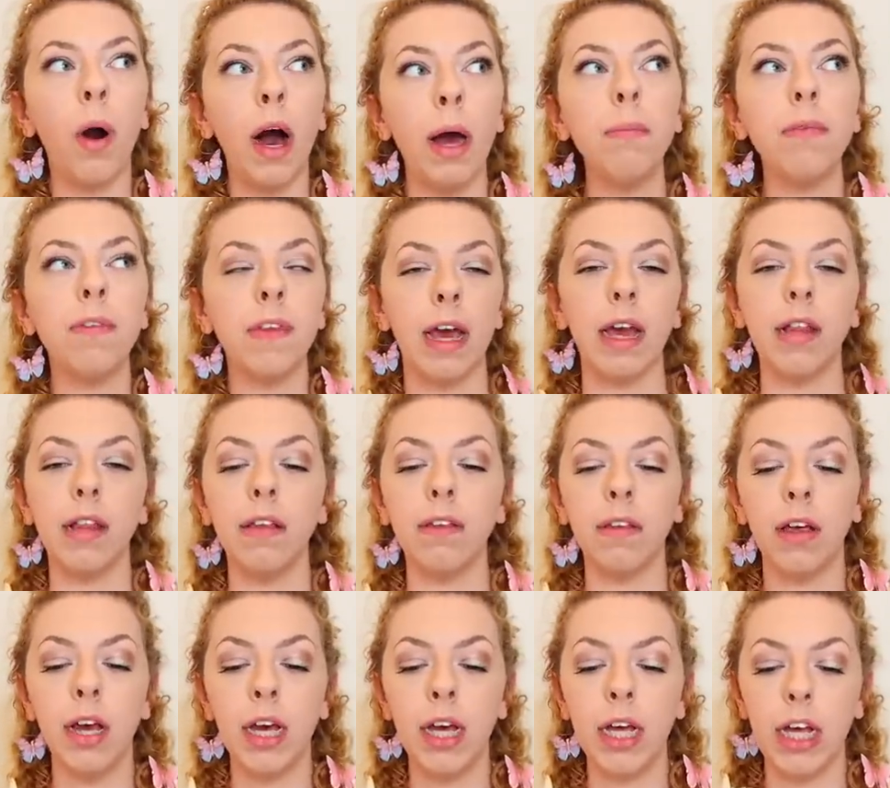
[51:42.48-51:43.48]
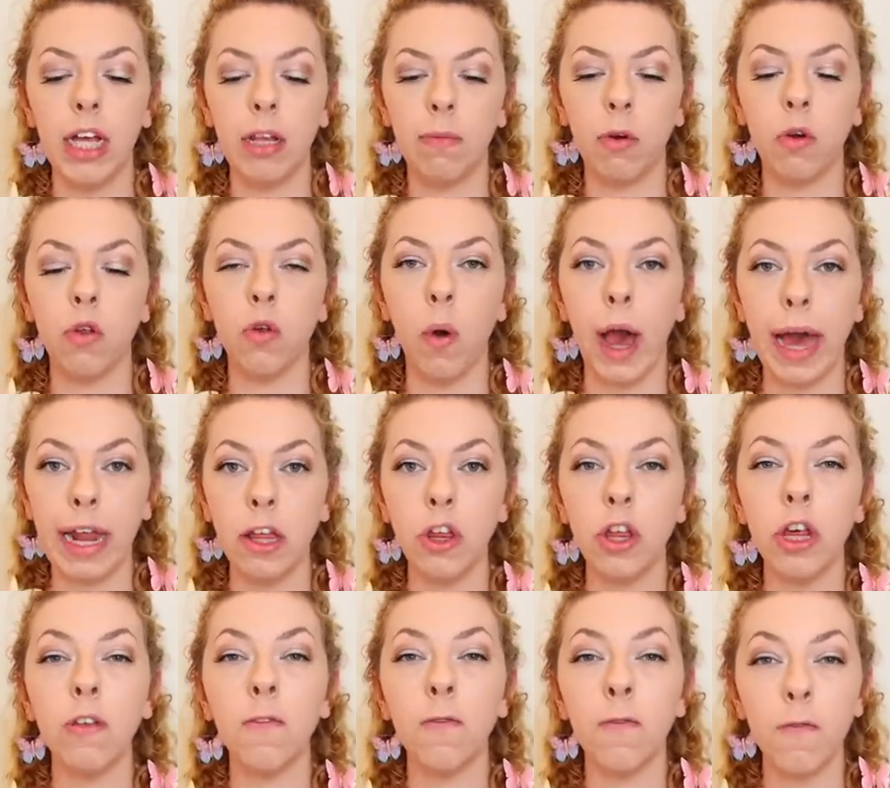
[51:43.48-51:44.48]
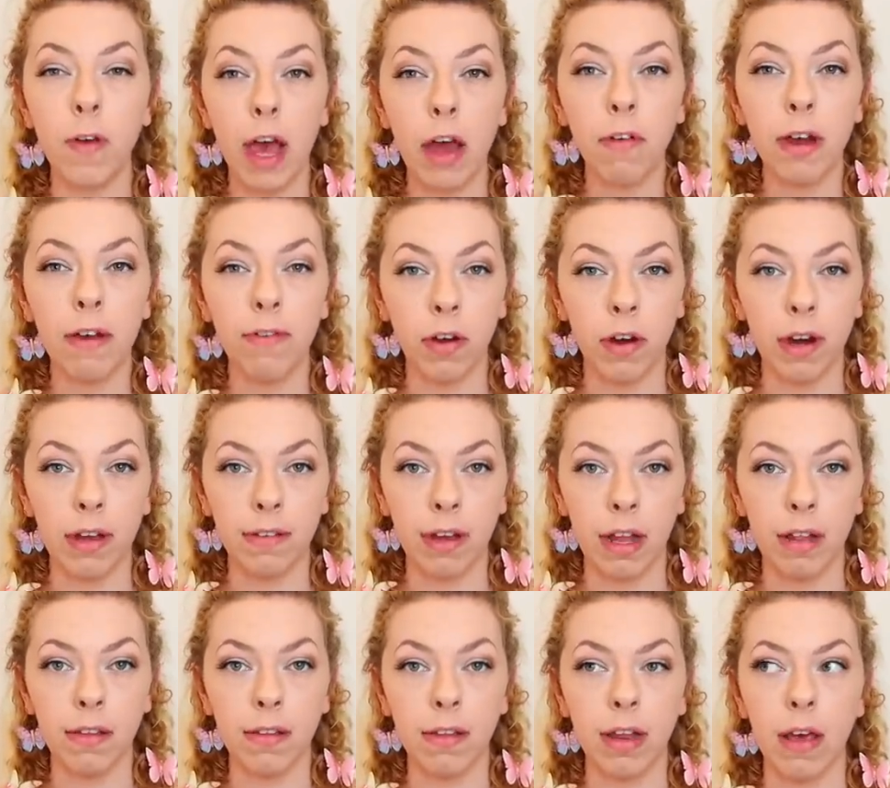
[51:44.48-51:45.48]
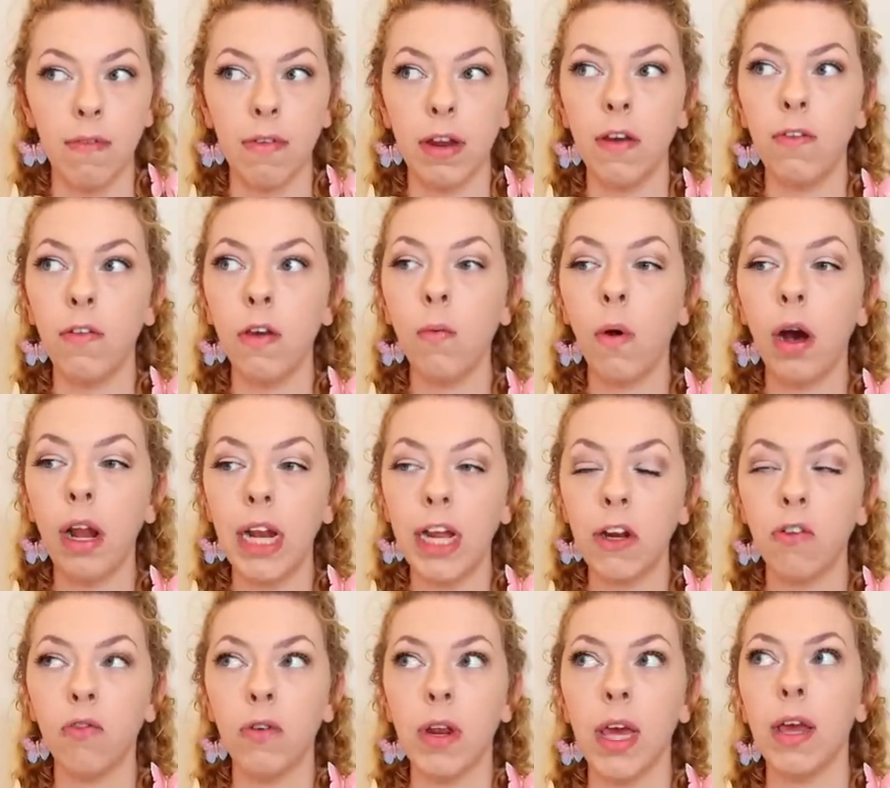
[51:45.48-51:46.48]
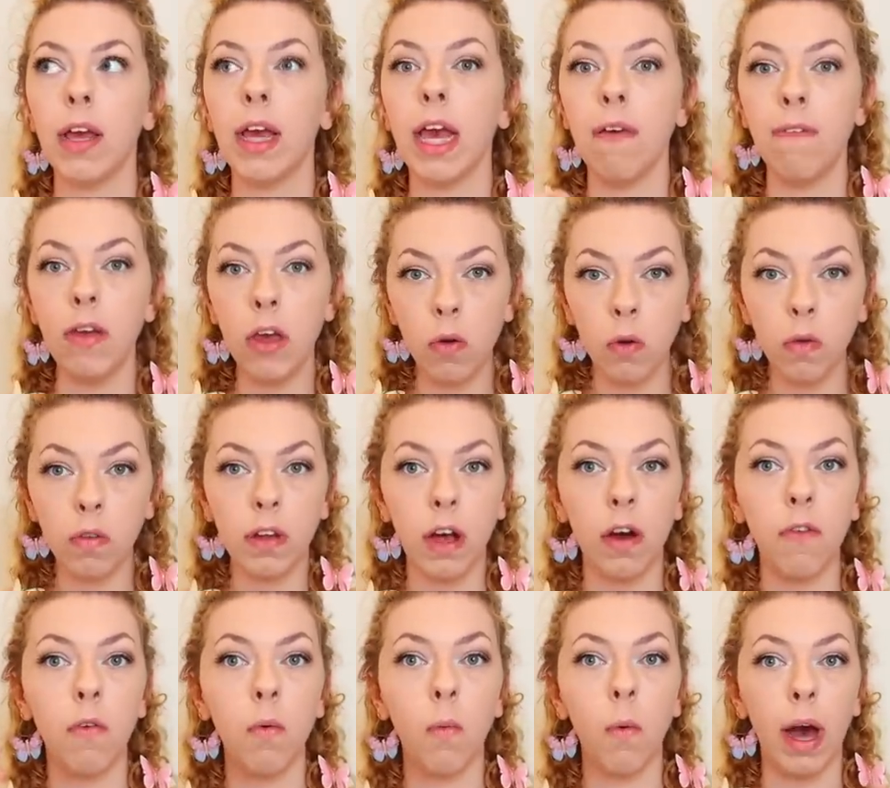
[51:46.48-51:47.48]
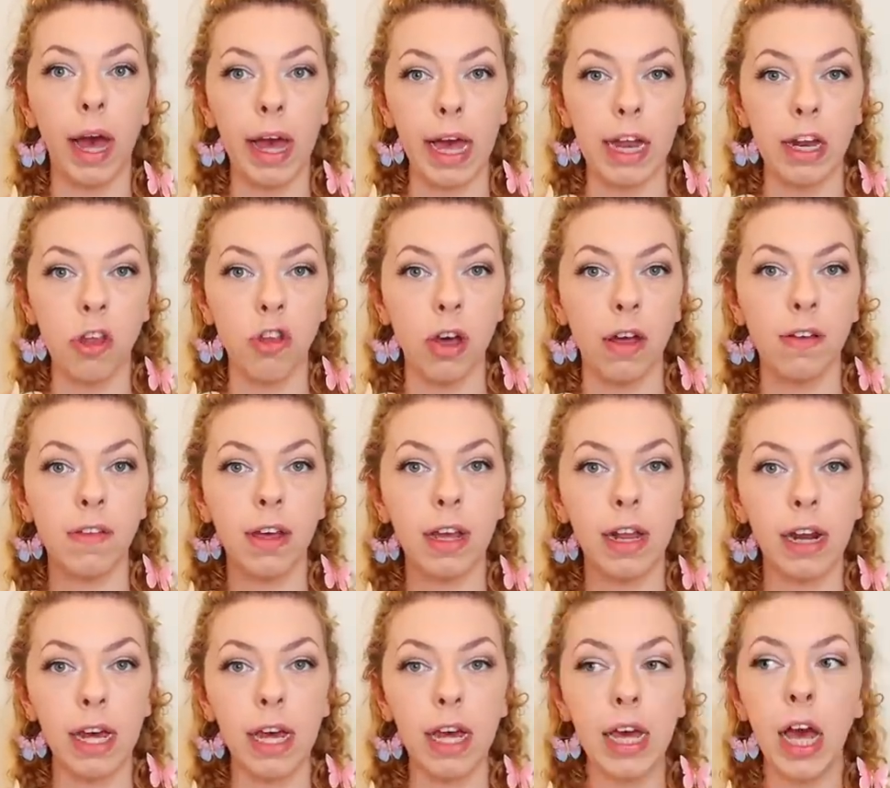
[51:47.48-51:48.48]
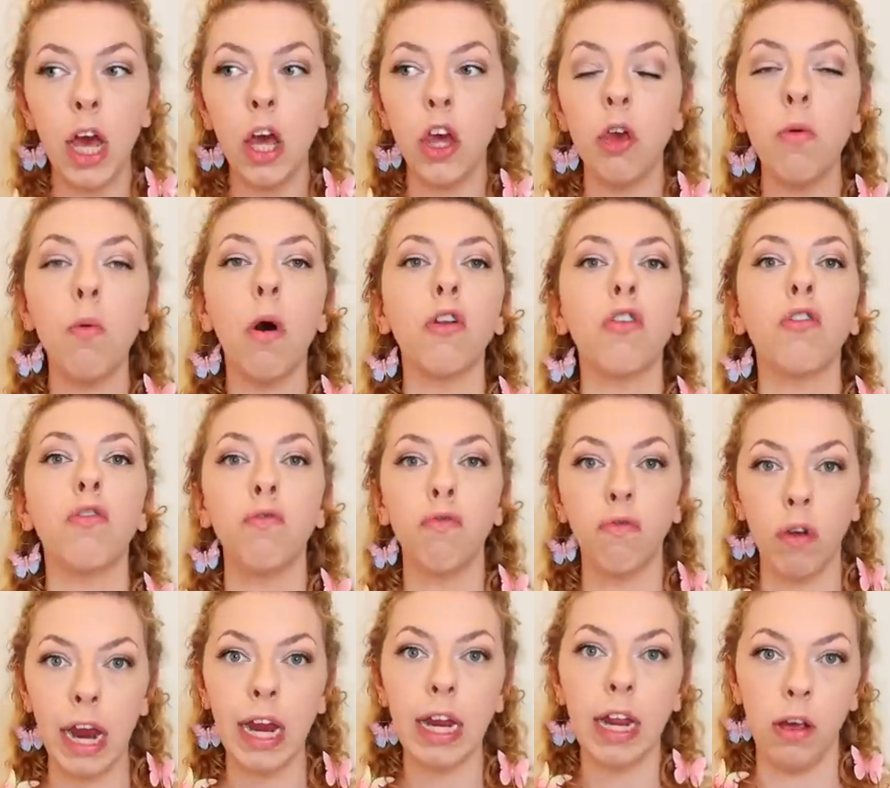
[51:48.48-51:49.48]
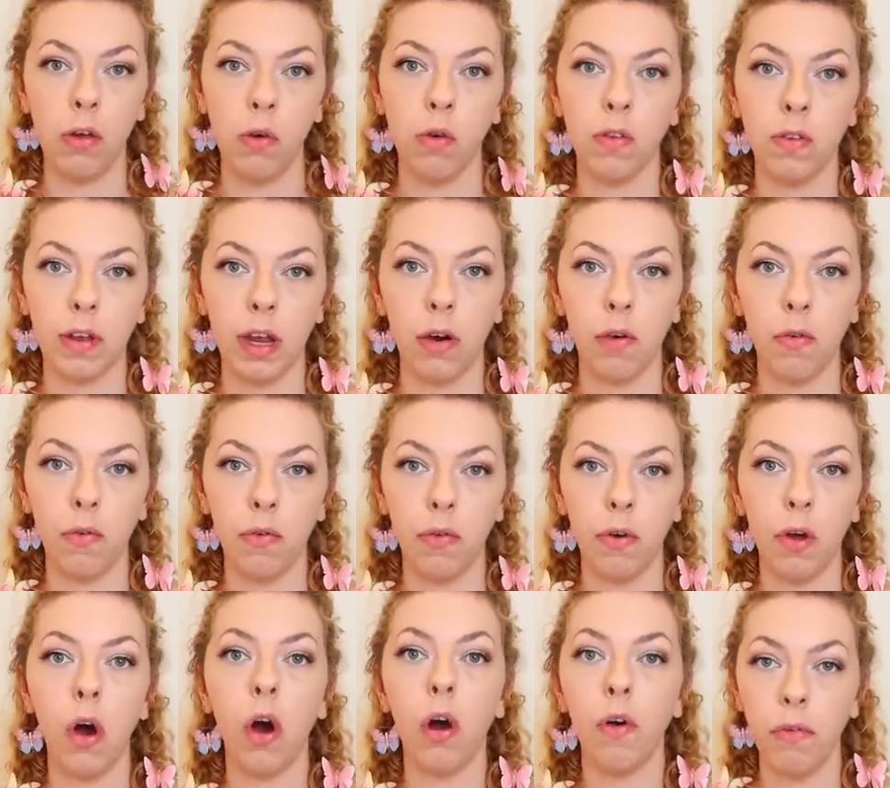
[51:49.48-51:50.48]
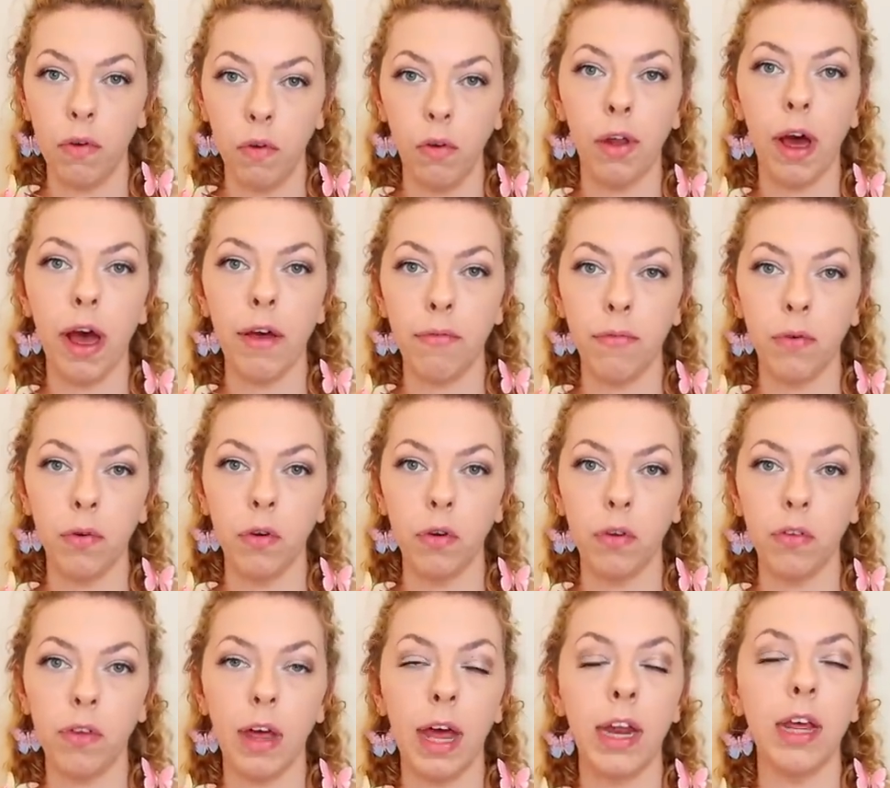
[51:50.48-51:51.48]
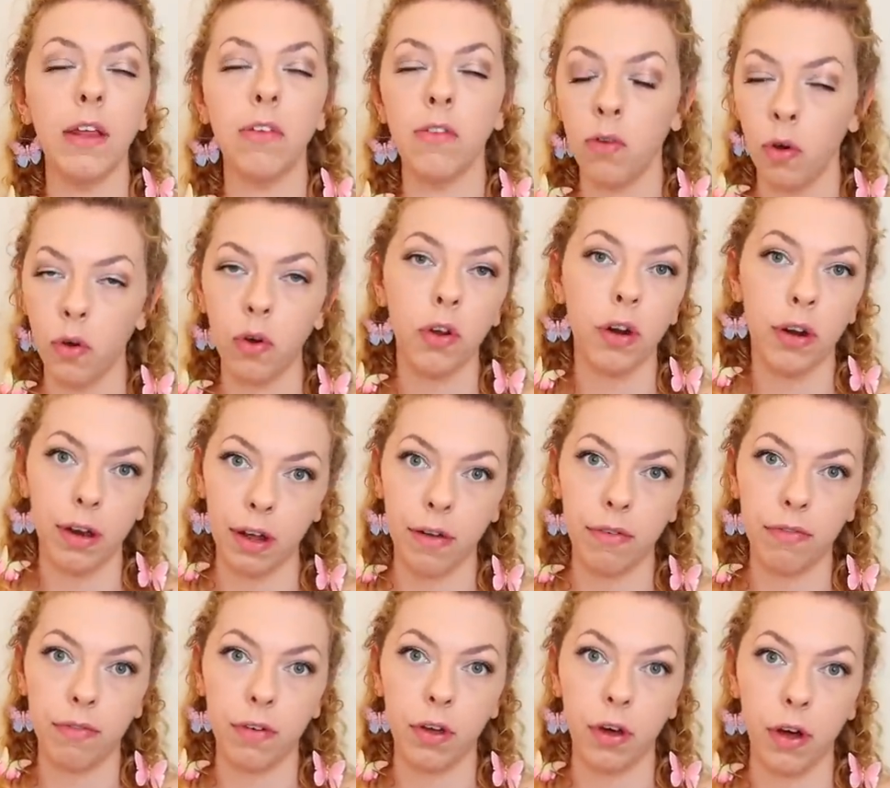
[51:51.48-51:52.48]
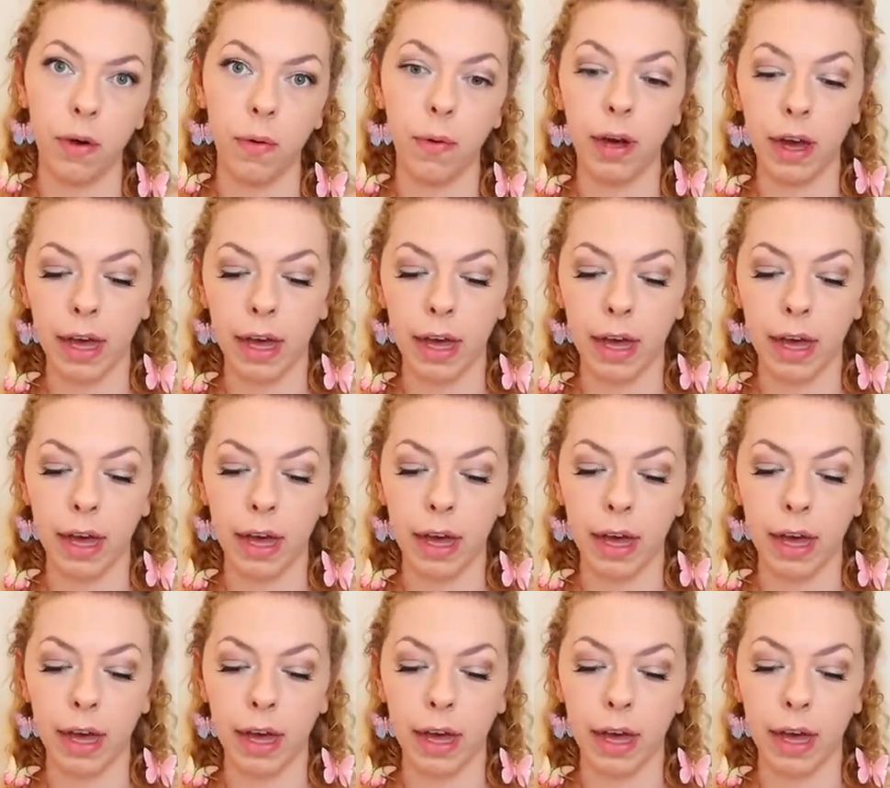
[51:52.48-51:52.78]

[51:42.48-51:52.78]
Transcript: I'm saying this is because your energy is very, very sensitive, and if you are literally giving yourself away energetically, you are draining yourself of your life force, and it is not good enough, girl.